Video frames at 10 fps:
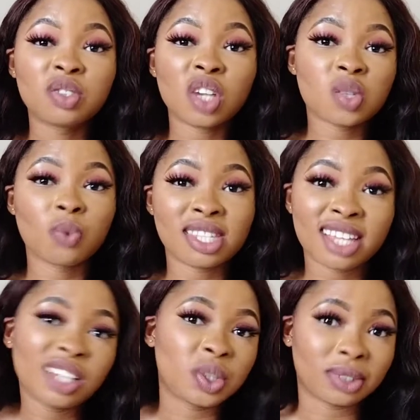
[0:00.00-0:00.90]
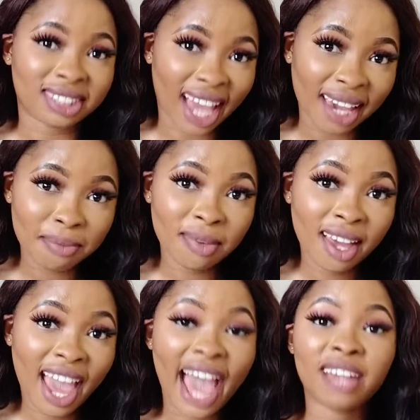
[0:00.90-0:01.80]
just wasted your time,
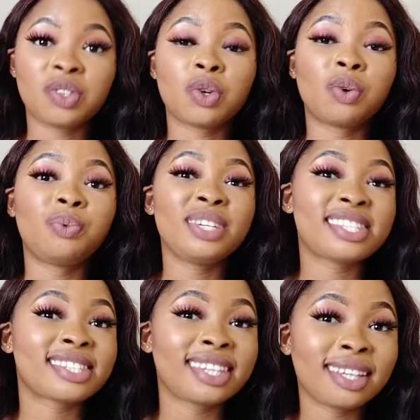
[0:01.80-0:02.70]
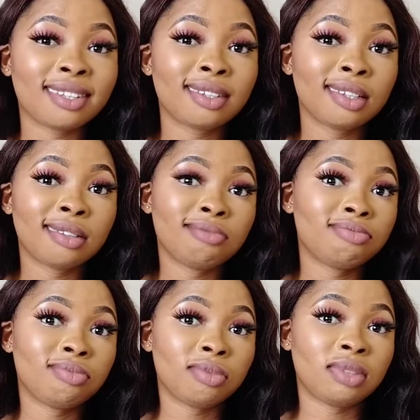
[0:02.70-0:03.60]
and you're risking
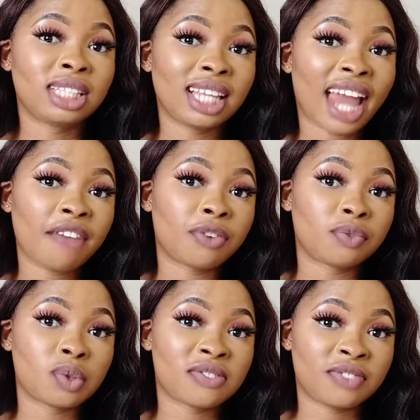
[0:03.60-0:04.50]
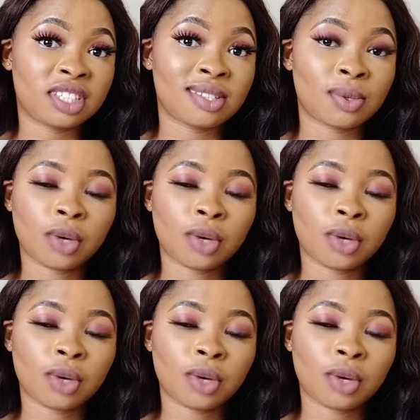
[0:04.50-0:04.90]
the life of those fishes.